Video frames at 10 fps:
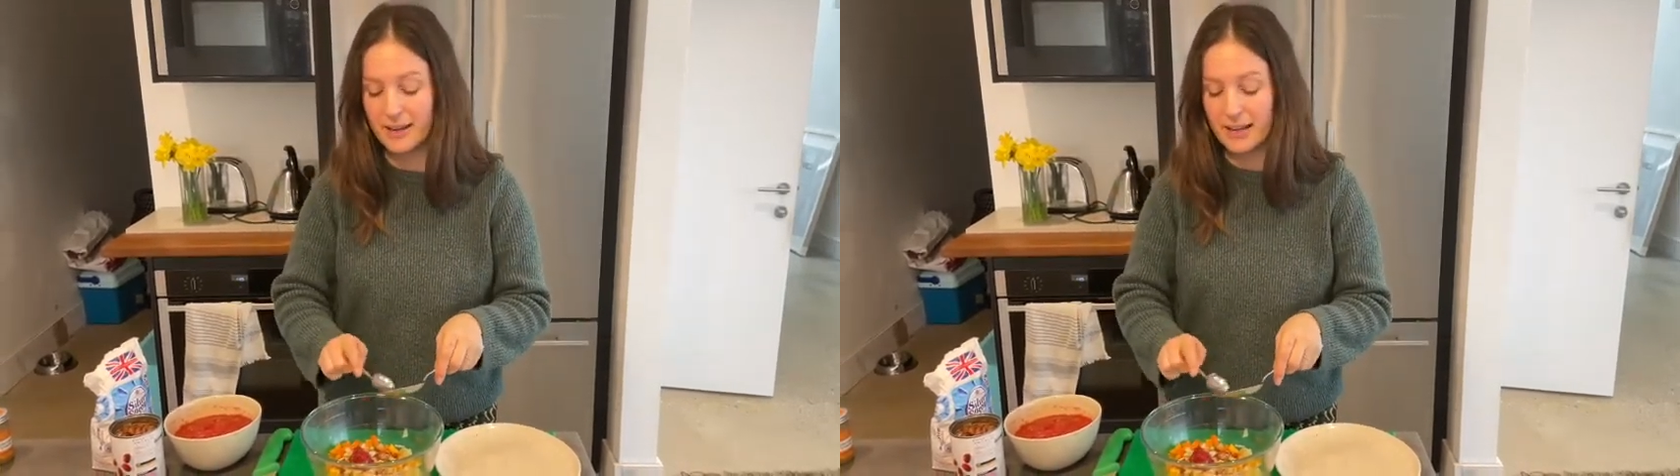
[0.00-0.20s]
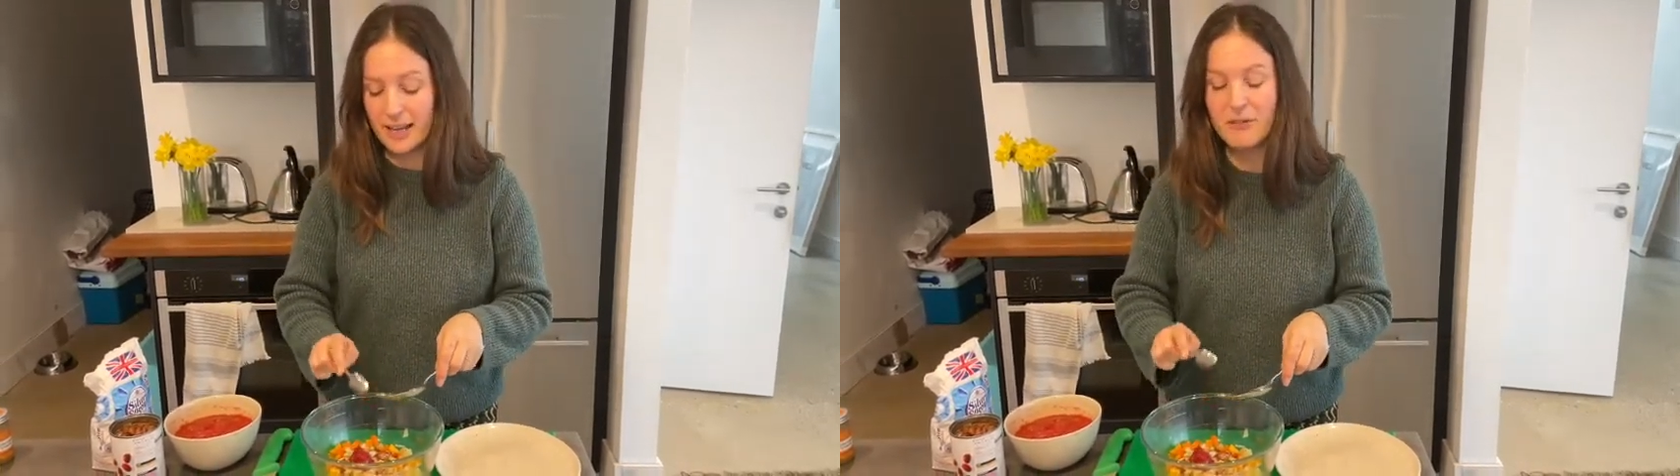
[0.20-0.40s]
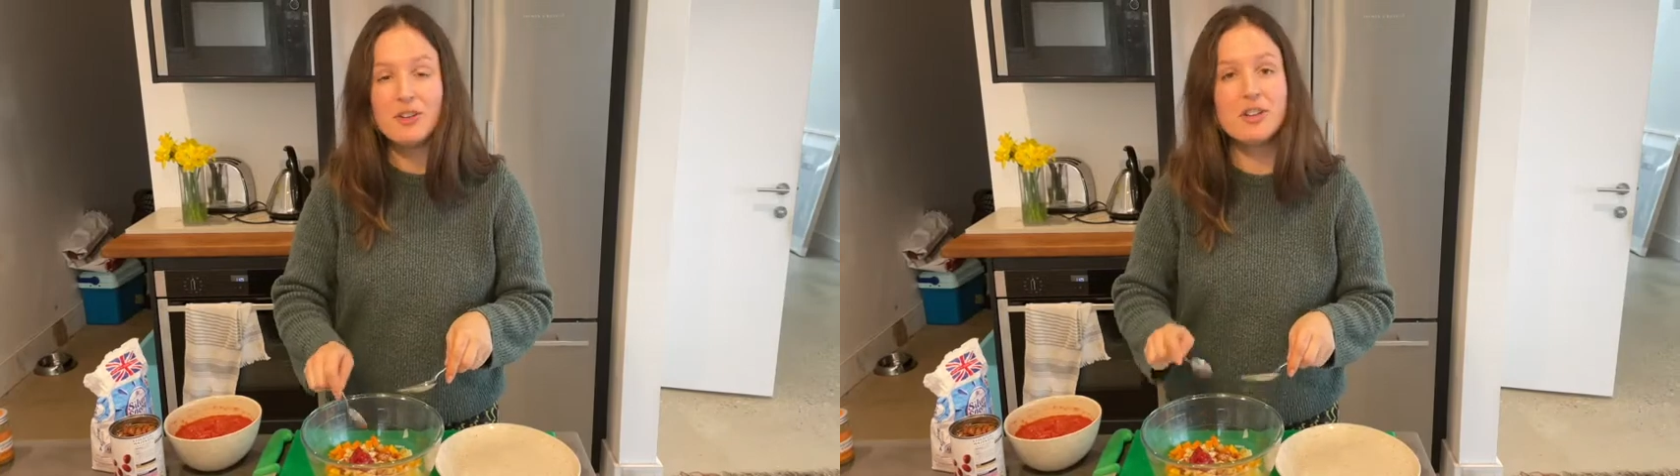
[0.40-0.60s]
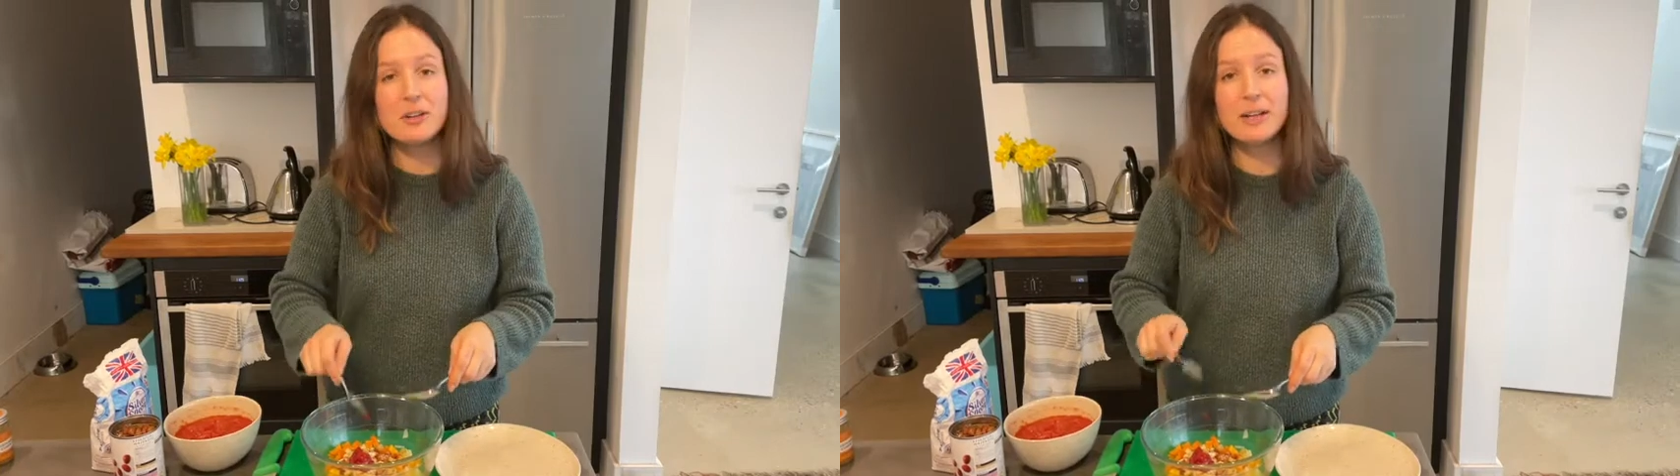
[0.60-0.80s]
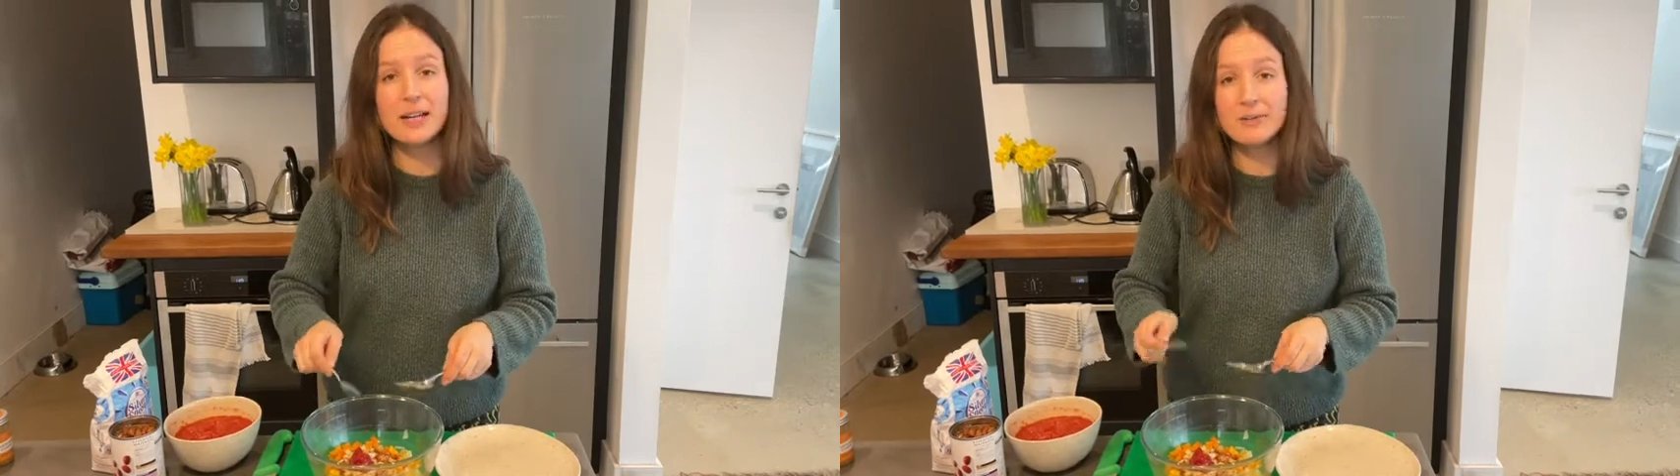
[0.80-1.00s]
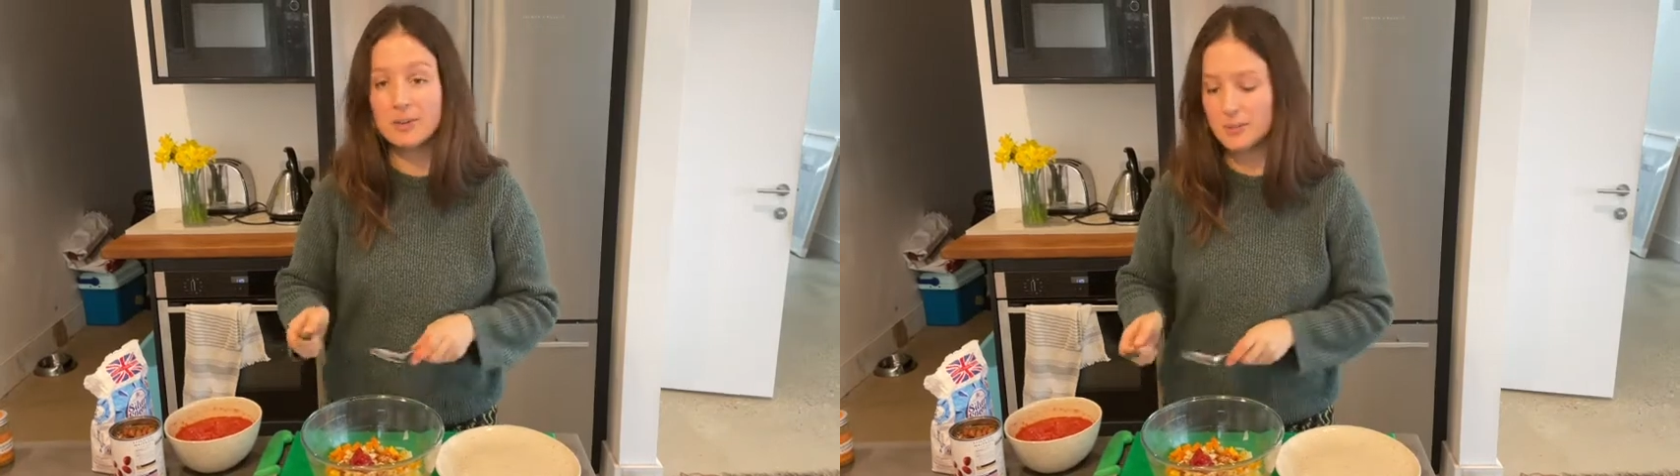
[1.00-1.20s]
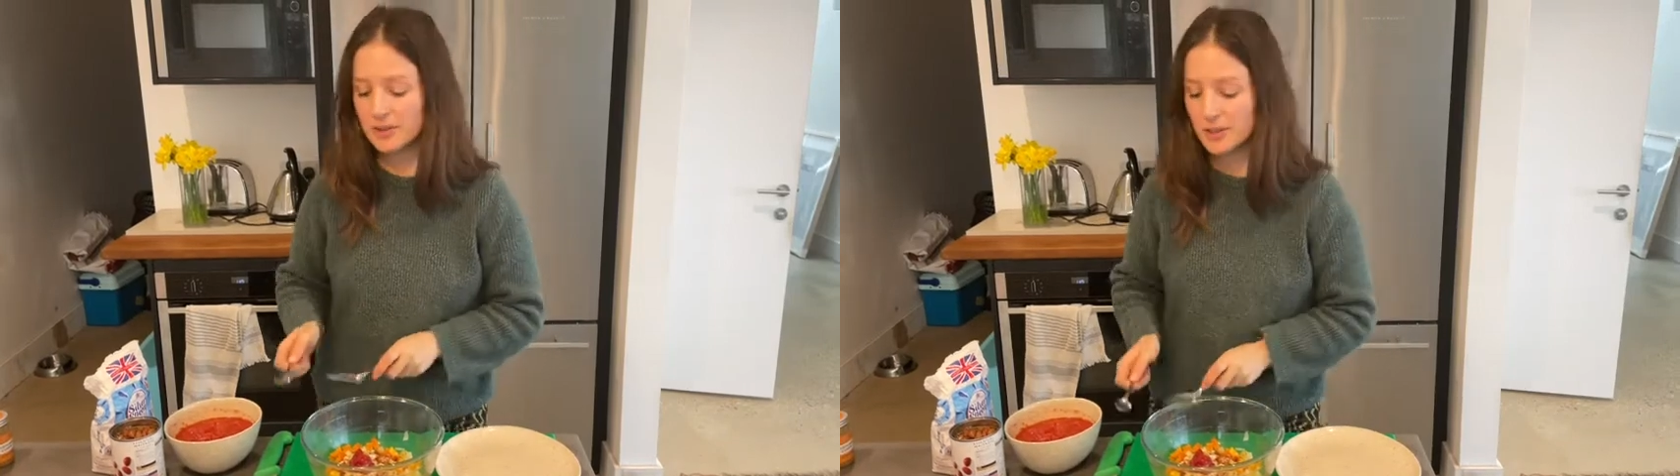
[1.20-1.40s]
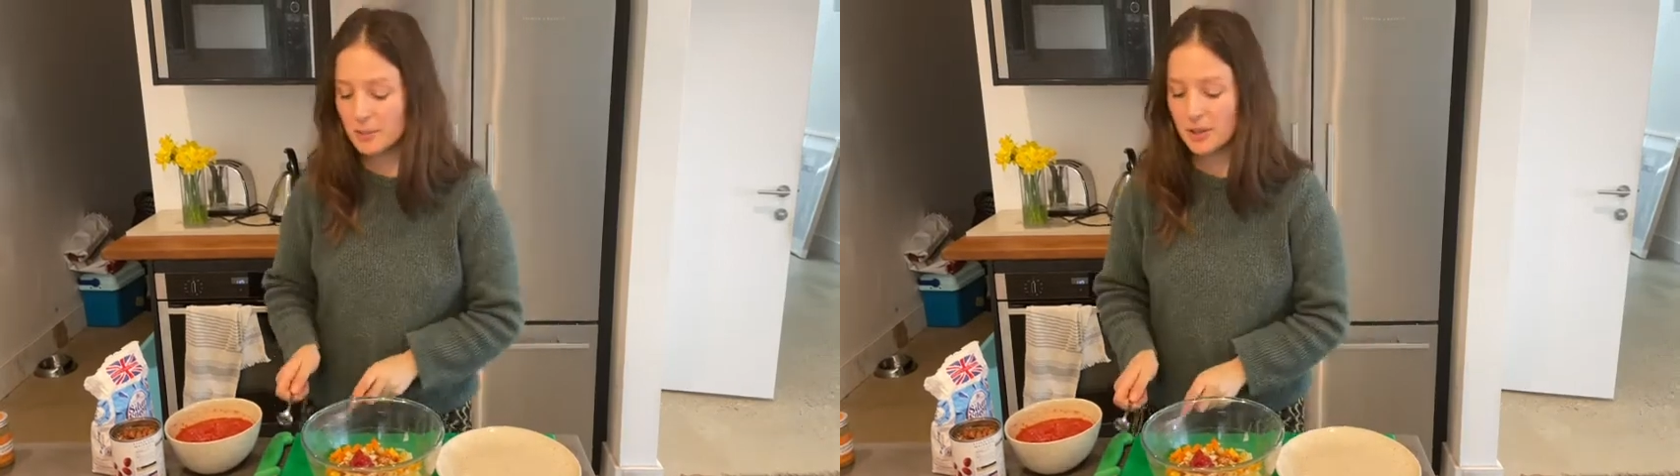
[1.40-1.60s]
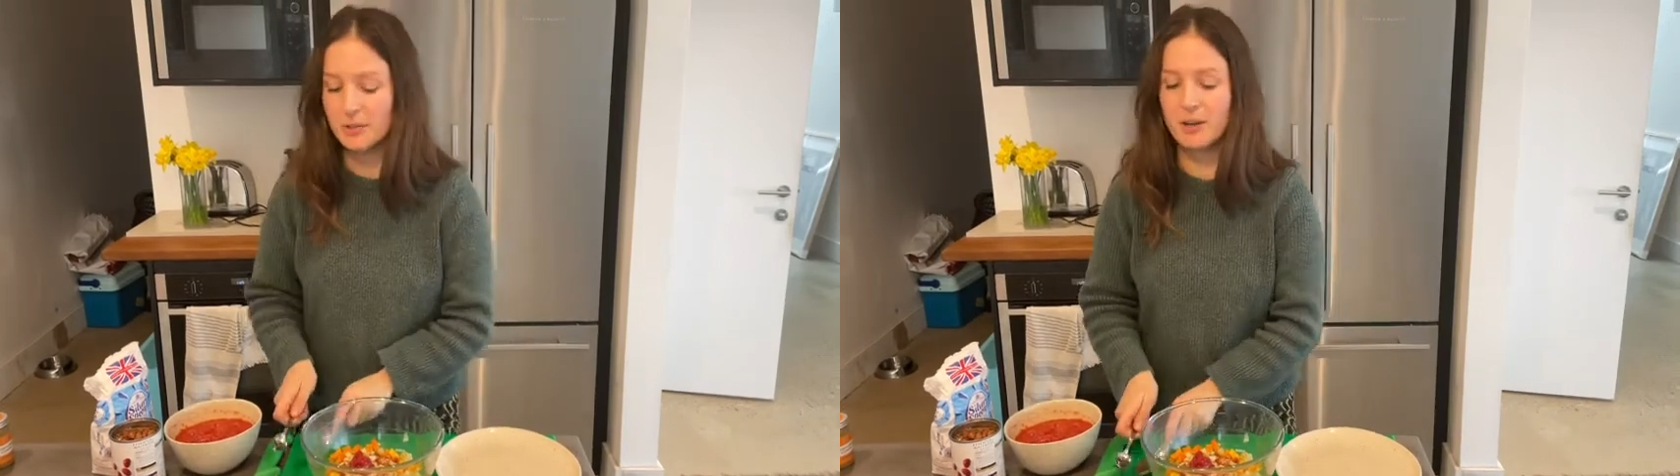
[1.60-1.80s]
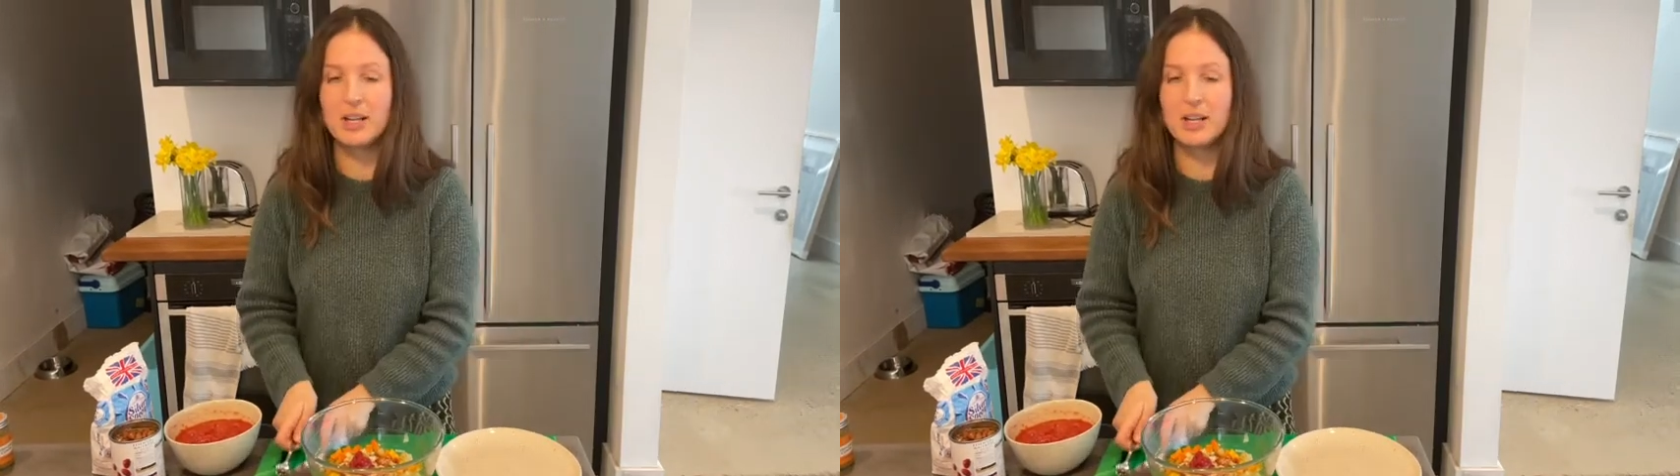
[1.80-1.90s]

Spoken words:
If you don't have tomato puree,